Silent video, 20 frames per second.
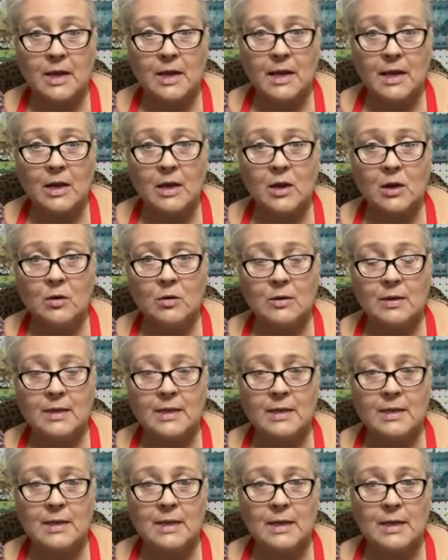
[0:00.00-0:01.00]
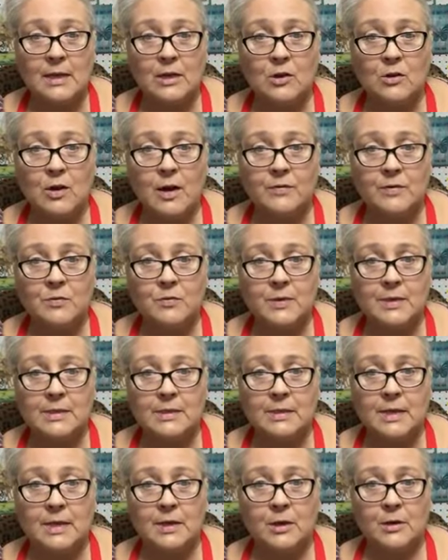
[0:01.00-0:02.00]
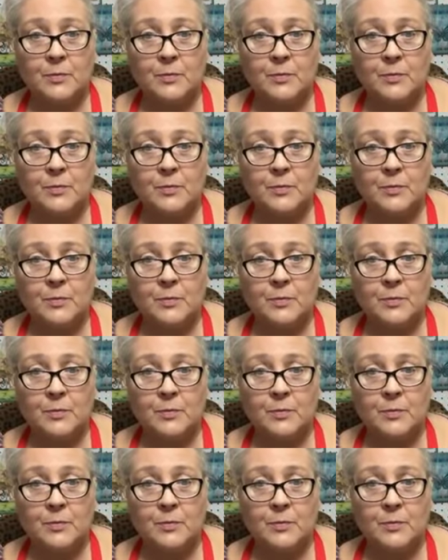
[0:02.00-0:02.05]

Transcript: Uh-oh, Linda, you have to reset